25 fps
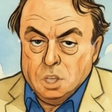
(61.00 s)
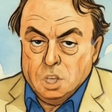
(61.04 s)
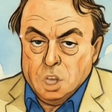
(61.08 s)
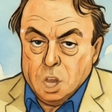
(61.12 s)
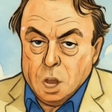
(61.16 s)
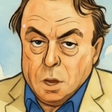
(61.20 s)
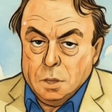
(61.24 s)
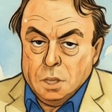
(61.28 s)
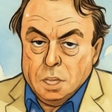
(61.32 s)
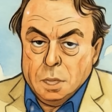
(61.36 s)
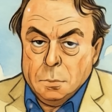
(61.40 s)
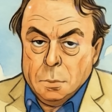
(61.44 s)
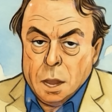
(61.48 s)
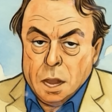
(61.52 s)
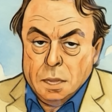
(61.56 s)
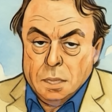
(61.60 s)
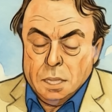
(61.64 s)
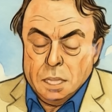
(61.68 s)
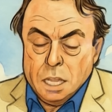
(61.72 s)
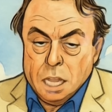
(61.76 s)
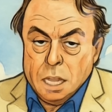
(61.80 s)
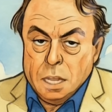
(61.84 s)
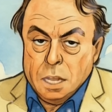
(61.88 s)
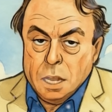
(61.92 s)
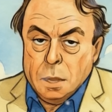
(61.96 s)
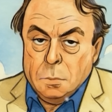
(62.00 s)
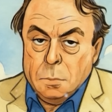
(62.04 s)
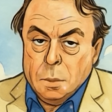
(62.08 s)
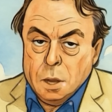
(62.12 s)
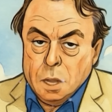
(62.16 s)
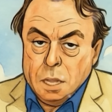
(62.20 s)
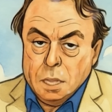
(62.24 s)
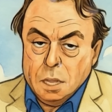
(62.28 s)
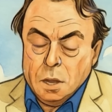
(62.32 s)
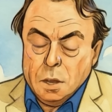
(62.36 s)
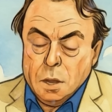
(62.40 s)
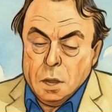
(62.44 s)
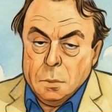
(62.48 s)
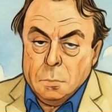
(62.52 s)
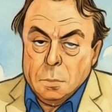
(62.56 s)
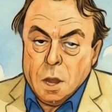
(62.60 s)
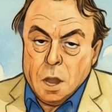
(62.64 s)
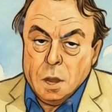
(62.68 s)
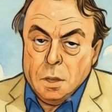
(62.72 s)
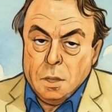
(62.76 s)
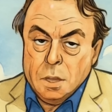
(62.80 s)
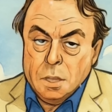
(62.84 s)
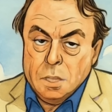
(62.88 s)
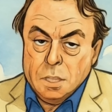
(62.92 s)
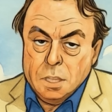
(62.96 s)
jokes about sending political
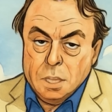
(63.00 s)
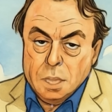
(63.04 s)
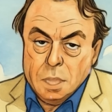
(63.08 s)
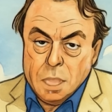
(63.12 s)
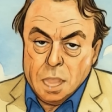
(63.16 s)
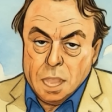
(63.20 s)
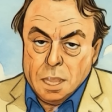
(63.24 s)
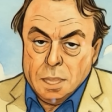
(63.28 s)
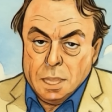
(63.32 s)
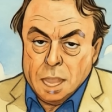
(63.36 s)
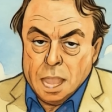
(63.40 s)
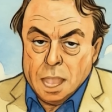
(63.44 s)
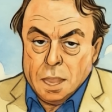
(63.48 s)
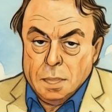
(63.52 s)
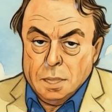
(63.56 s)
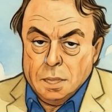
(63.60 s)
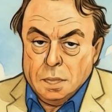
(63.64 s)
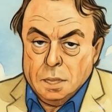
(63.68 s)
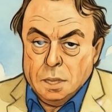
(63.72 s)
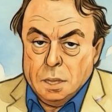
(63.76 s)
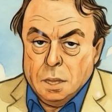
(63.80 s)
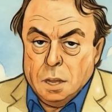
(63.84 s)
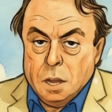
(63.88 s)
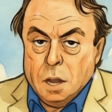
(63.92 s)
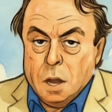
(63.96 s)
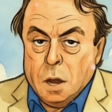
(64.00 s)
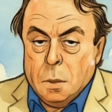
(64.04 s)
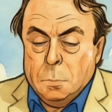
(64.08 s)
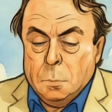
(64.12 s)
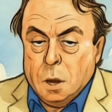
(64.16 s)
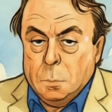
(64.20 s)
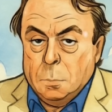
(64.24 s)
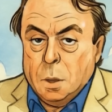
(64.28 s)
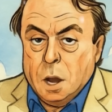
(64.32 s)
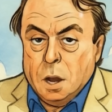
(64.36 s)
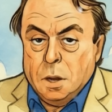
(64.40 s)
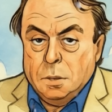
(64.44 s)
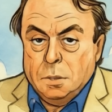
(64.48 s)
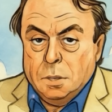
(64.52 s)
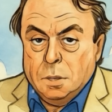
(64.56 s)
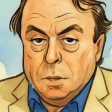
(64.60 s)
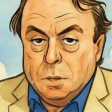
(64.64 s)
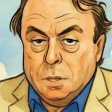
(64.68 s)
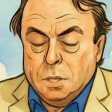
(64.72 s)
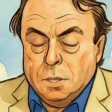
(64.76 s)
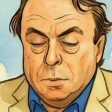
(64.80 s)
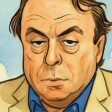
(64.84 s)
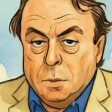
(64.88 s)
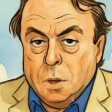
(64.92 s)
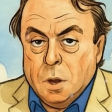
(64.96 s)
opponents to their deaths,
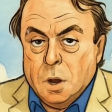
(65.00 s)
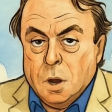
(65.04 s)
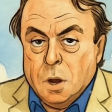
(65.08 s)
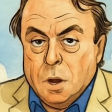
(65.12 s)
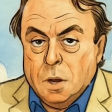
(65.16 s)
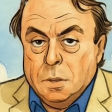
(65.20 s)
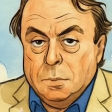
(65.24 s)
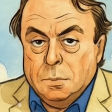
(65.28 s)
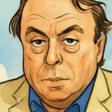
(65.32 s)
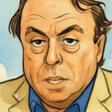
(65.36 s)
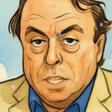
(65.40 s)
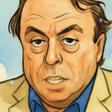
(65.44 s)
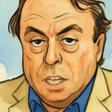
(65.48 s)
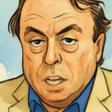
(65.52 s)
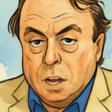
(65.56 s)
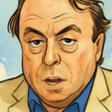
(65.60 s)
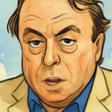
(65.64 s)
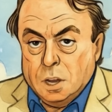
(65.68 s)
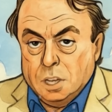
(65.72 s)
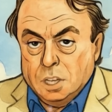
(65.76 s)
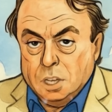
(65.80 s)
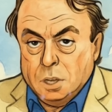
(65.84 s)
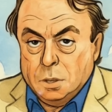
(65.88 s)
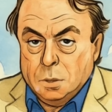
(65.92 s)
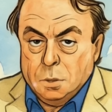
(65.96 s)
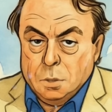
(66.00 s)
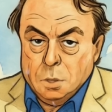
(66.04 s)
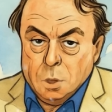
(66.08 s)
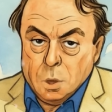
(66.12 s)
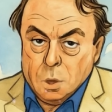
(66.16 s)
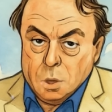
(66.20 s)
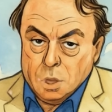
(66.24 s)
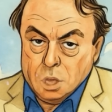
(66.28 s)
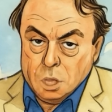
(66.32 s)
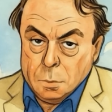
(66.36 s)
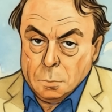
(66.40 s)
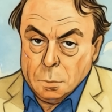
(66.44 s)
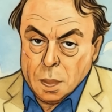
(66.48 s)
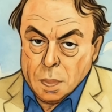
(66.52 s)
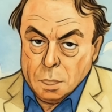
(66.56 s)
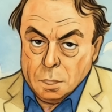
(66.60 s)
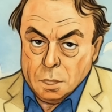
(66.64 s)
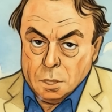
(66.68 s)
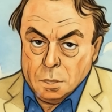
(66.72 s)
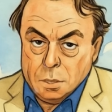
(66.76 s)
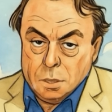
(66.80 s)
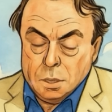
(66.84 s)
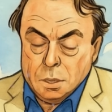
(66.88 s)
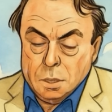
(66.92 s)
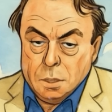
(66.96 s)
proposals for physiological torture
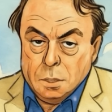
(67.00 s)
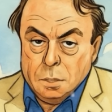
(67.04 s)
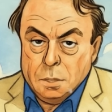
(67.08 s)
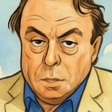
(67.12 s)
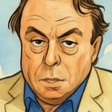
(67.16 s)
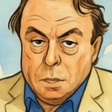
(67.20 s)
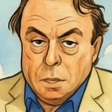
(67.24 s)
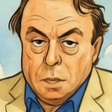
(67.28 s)
methods.